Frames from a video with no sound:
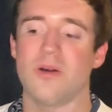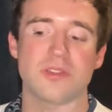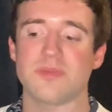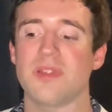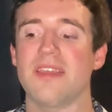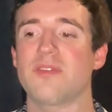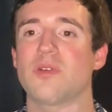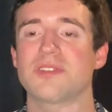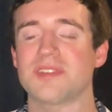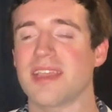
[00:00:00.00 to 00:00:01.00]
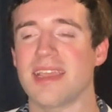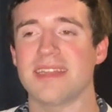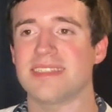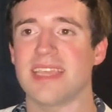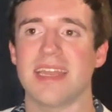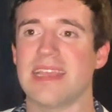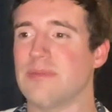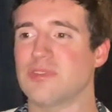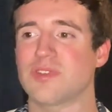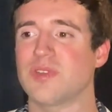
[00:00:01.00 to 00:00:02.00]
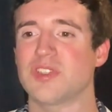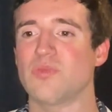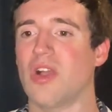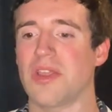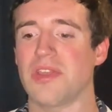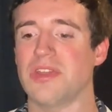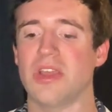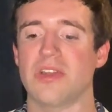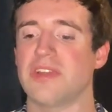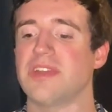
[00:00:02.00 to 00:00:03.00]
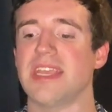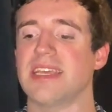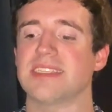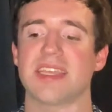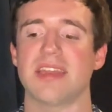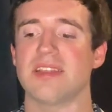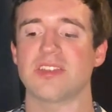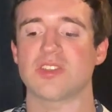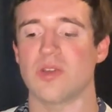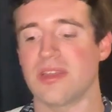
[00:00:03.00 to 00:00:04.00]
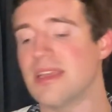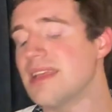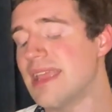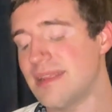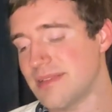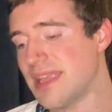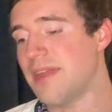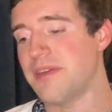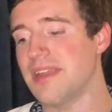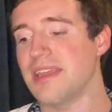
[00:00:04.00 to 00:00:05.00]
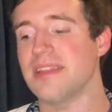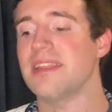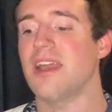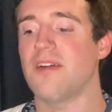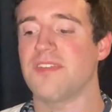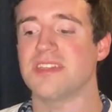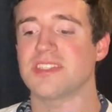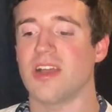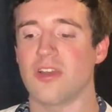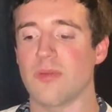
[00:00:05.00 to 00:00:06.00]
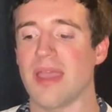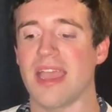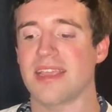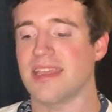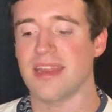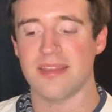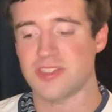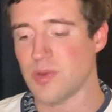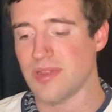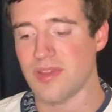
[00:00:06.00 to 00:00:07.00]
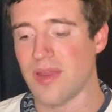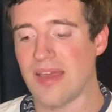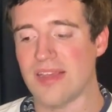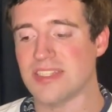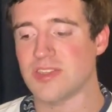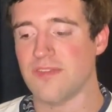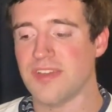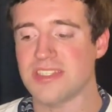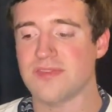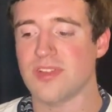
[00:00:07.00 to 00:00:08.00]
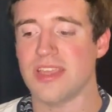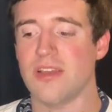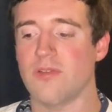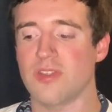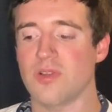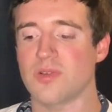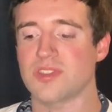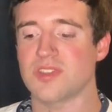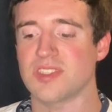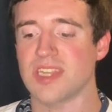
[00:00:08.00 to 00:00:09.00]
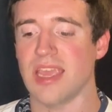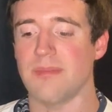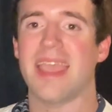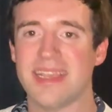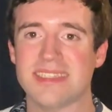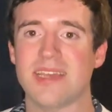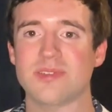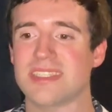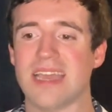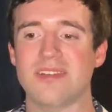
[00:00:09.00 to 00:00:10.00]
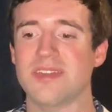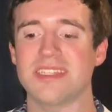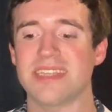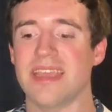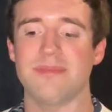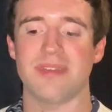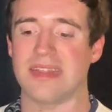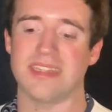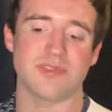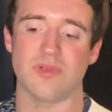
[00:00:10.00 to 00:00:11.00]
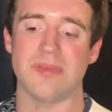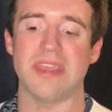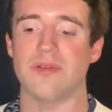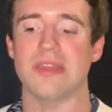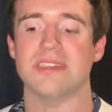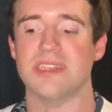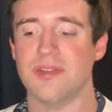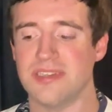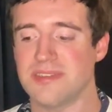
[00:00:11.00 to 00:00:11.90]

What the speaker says: Ultimately, of course, like I had said, it was Christian Walker and Yadier Diaz getting carrying the offense on our back and showing their highlights offensively over the course of this game. X out Saturday's game, and this would be a great series.